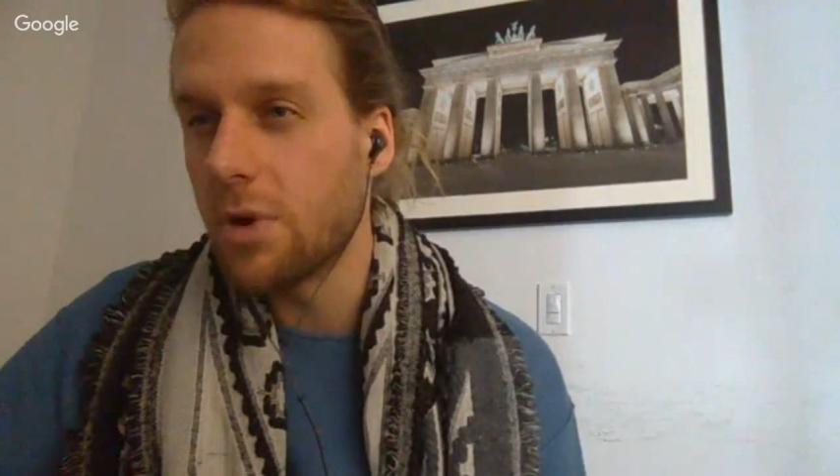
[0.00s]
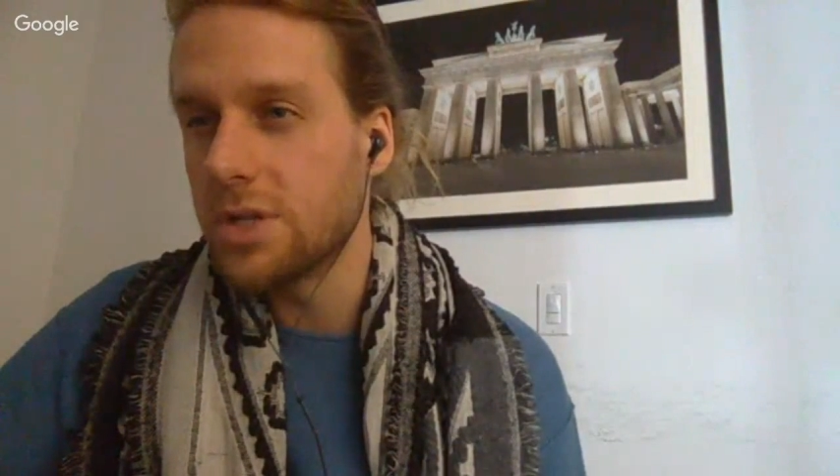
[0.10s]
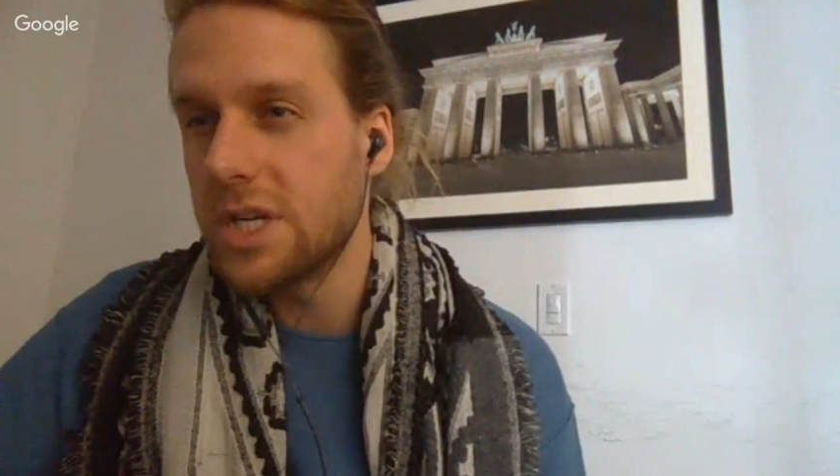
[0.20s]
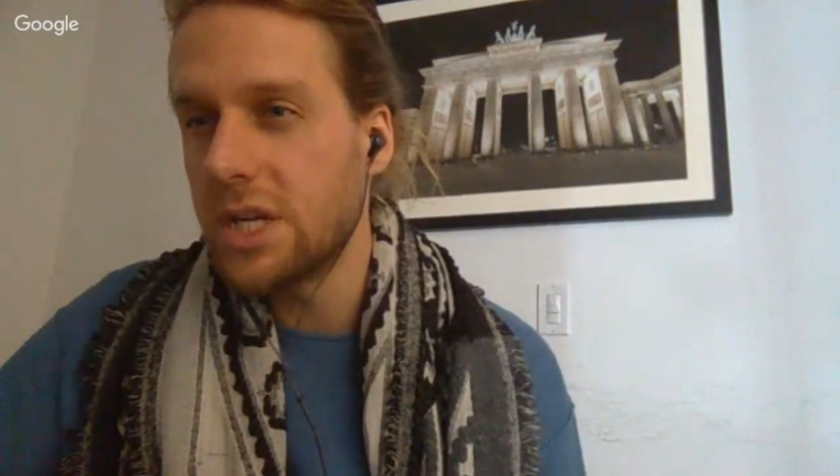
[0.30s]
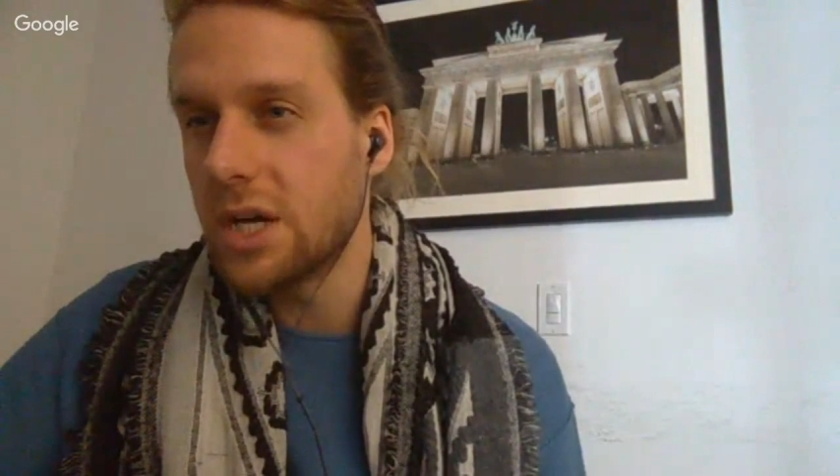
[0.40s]

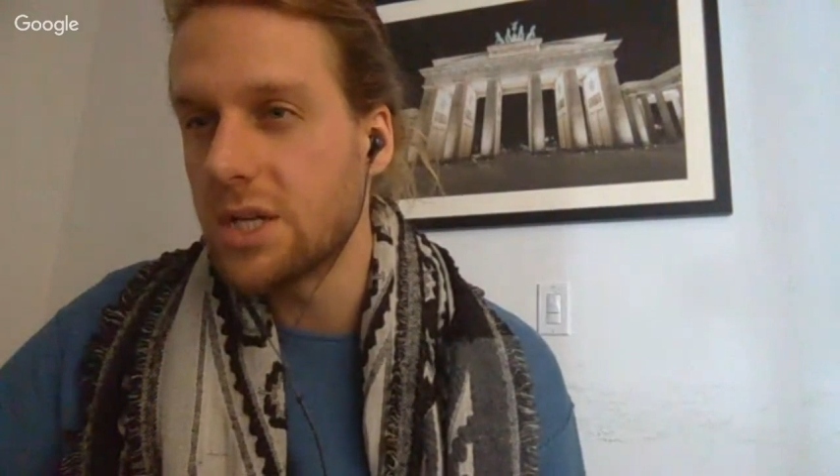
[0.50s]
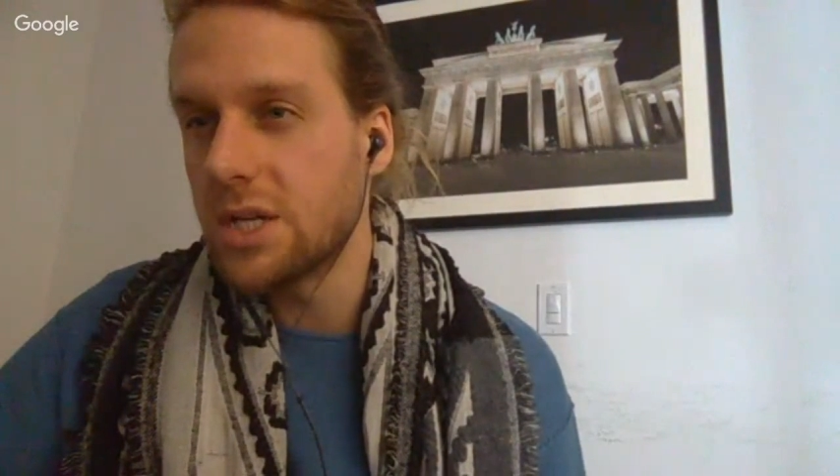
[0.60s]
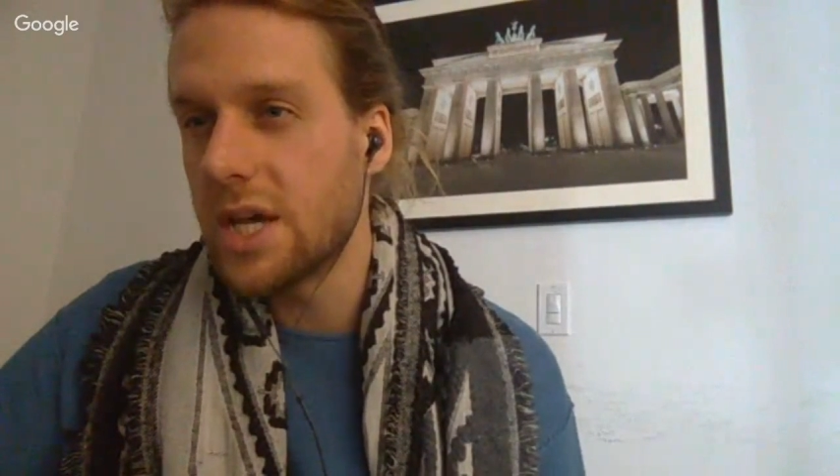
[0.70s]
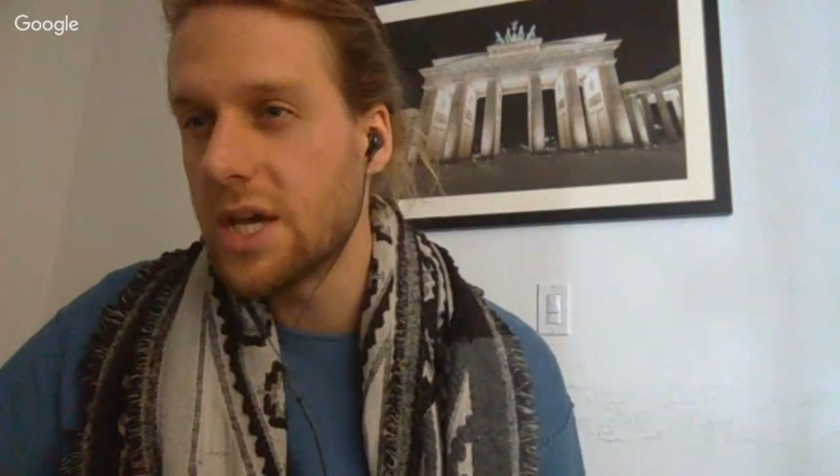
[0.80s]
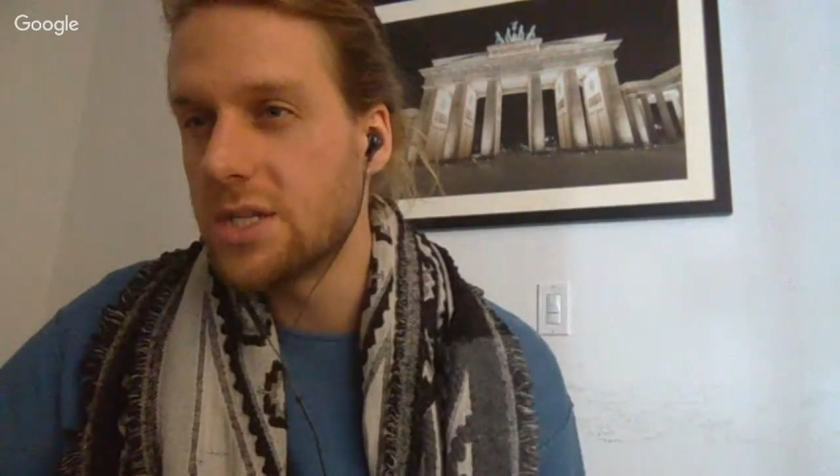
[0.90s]

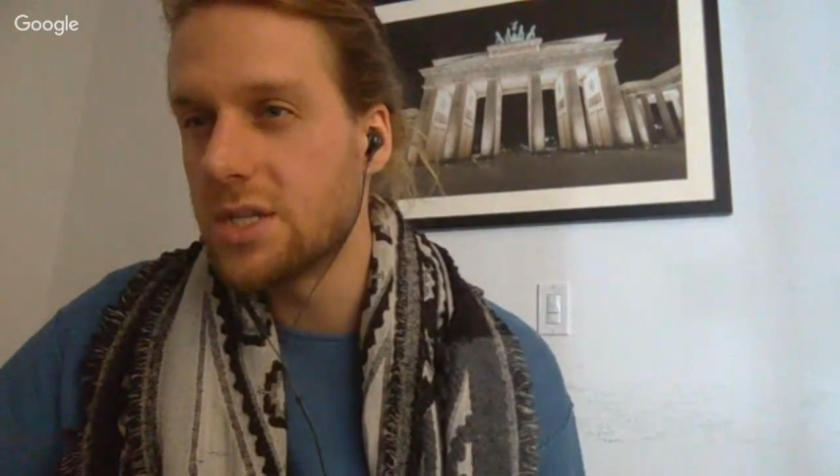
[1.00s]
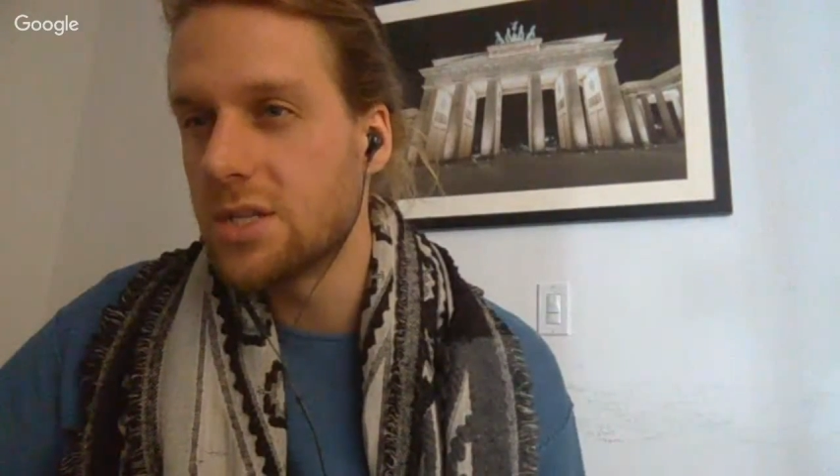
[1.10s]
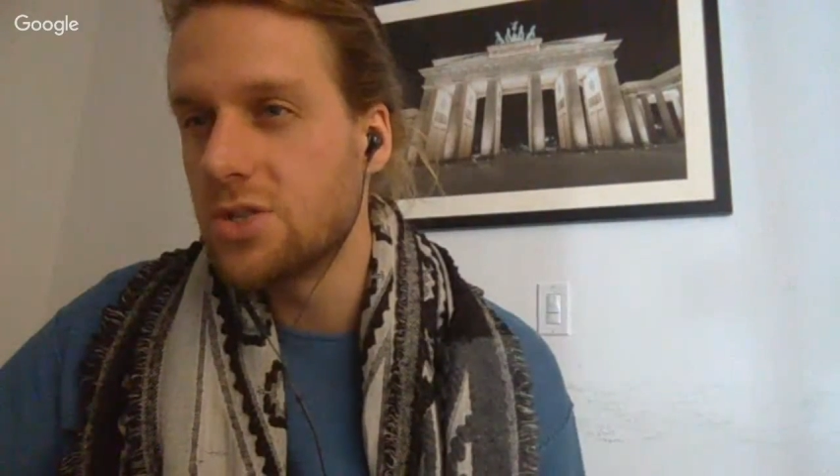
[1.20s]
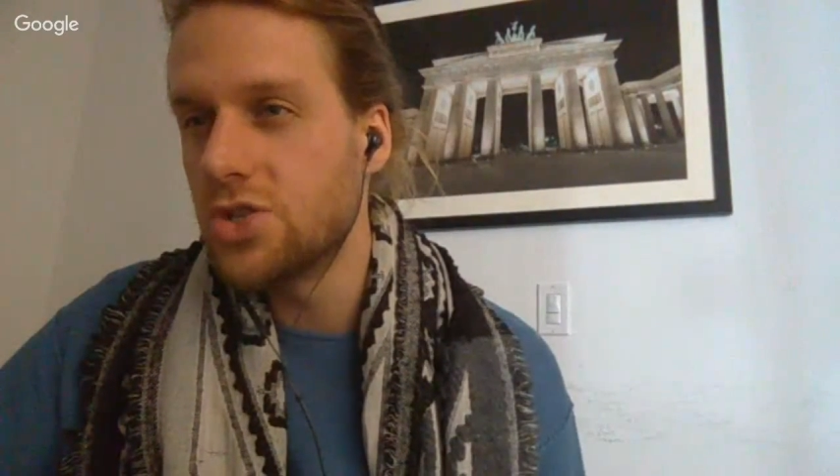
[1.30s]
Martina says,